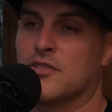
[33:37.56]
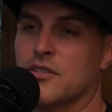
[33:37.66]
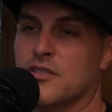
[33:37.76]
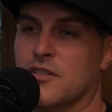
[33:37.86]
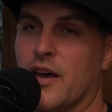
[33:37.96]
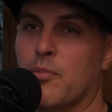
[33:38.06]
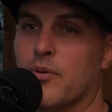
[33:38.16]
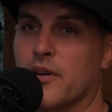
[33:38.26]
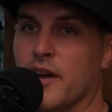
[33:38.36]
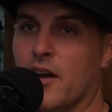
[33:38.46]
to that
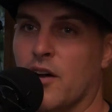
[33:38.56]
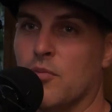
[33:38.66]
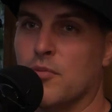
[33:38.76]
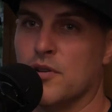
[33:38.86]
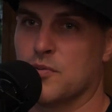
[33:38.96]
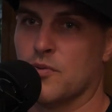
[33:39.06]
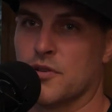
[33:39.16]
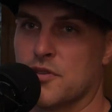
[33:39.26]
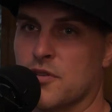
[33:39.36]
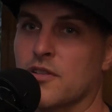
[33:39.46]
point, I almost wore a
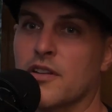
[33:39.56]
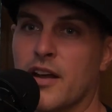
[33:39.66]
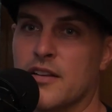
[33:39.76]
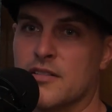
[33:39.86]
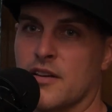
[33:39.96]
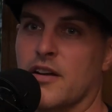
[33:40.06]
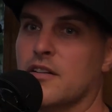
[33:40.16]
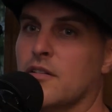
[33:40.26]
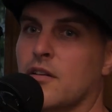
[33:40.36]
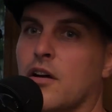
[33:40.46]
shirt that I designed
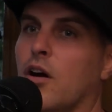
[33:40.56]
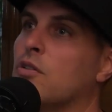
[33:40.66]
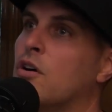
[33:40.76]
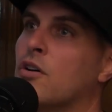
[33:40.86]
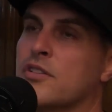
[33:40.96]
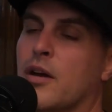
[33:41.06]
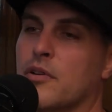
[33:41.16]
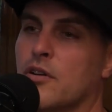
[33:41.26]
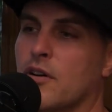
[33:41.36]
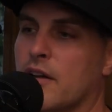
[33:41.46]
a long time
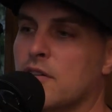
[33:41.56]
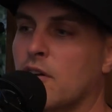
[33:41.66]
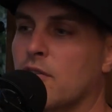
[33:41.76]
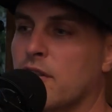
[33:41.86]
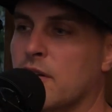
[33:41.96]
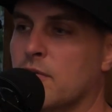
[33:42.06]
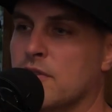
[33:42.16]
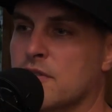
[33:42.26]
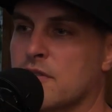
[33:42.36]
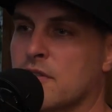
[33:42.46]
ago. I know that it
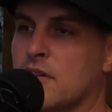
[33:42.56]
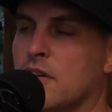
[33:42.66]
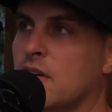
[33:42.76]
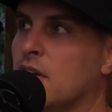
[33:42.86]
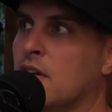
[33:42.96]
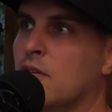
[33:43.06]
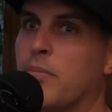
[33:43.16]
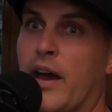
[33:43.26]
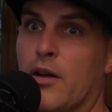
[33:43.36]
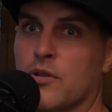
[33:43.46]
was
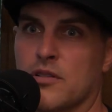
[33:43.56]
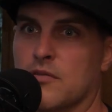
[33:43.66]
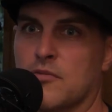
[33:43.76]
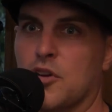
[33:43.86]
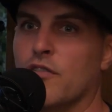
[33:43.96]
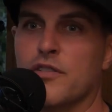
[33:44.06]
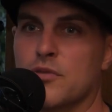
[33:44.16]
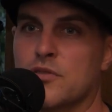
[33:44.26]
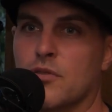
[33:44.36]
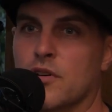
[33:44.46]
back when COVID was
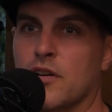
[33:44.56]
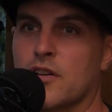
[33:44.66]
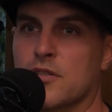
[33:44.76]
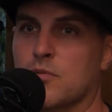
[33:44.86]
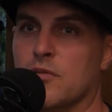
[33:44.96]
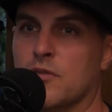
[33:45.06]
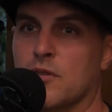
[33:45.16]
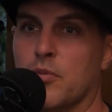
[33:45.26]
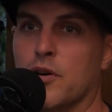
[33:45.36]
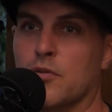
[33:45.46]
going on because the
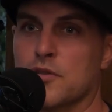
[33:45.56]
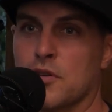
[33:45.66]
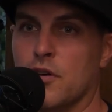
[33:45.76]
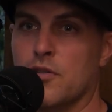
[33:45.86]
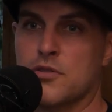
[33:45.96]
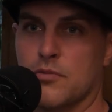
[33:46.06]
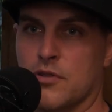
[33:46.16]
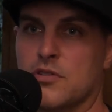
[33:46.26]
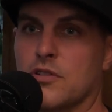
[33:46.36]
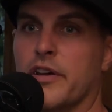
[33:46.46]
bug was closed and we were
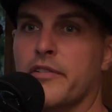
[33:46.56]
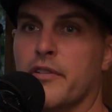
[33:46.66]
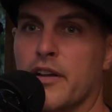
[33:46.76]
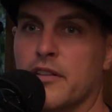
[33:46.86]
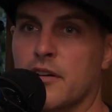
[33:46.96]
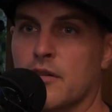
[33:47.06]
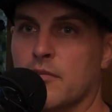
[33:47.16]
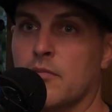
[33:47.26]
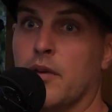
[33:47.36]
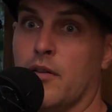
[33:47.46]
still allowed to ride there
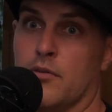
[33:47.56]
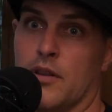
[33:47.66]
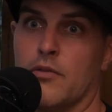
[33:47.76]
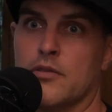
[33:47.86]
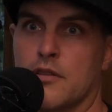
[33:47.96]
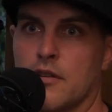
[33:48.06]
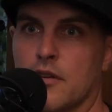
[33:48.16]
back when that was a thing.